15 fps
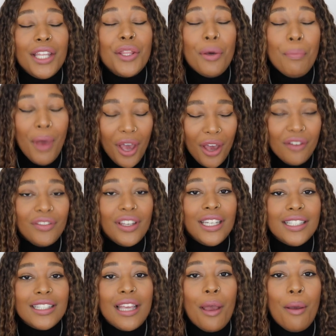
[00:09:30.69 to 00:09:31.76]
the
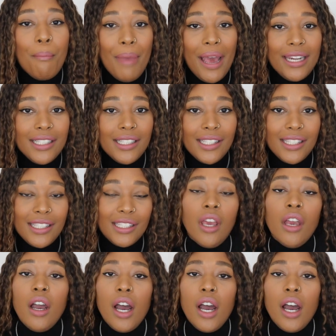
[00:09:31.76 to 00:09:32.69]
perfect balance.